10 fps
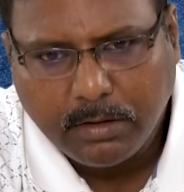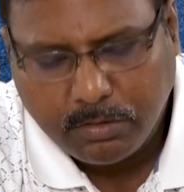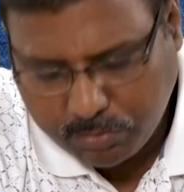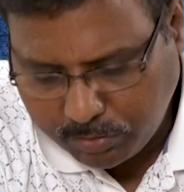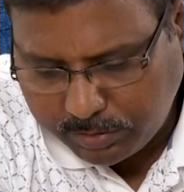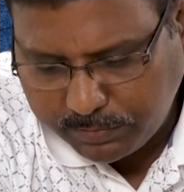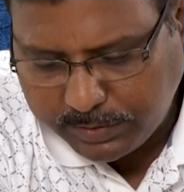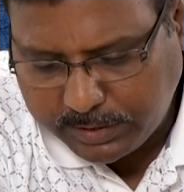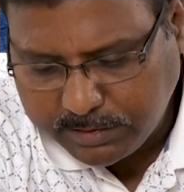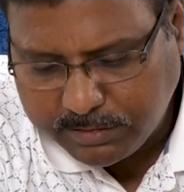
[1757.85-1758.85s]
So
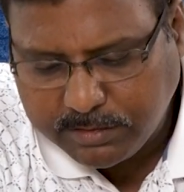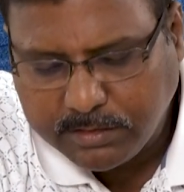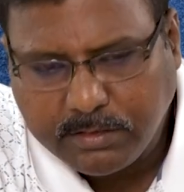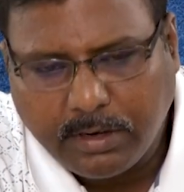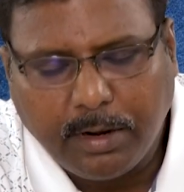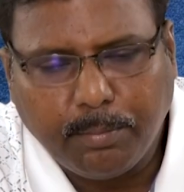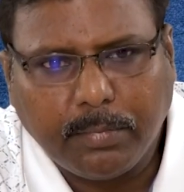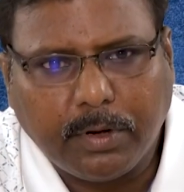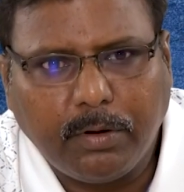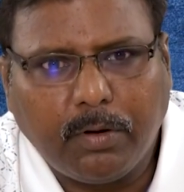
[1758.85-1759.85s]
with this I am
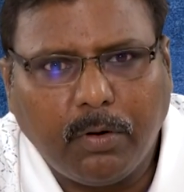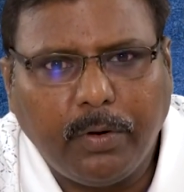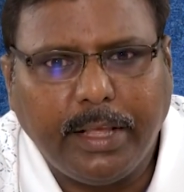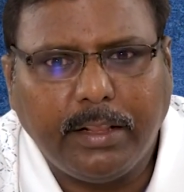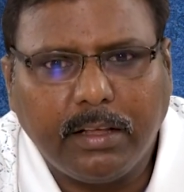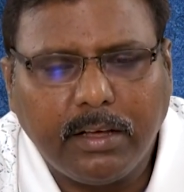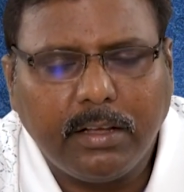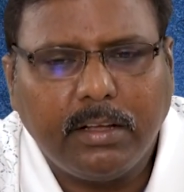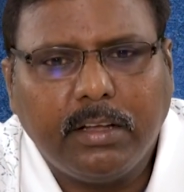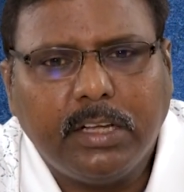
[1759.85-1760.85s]
concluding
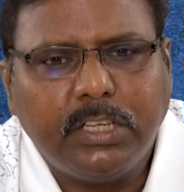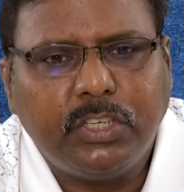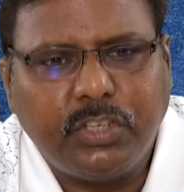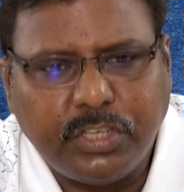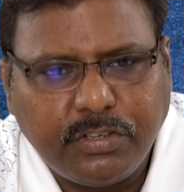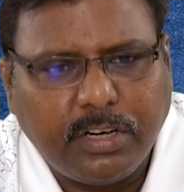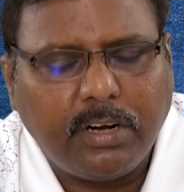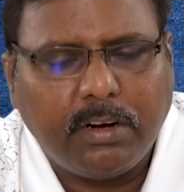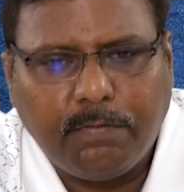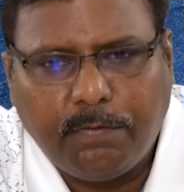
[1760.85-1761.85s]
the
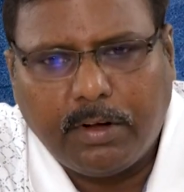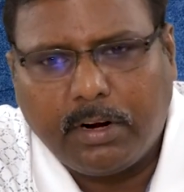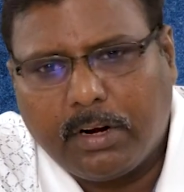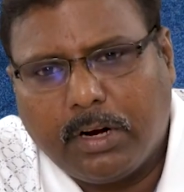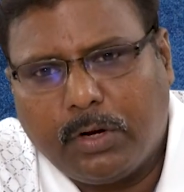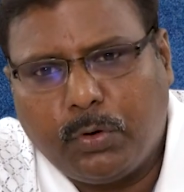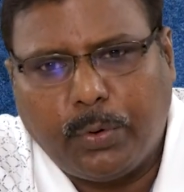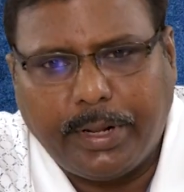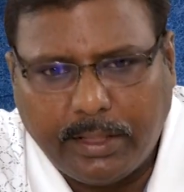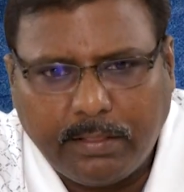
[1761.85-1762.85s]
session for
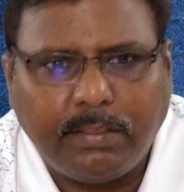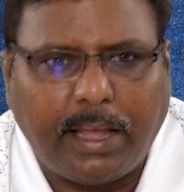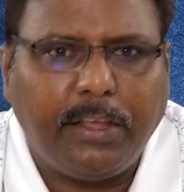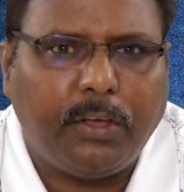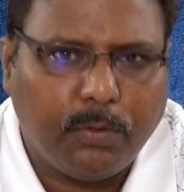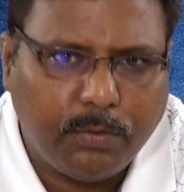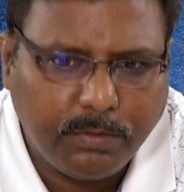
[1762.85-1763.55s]
today. Thank you.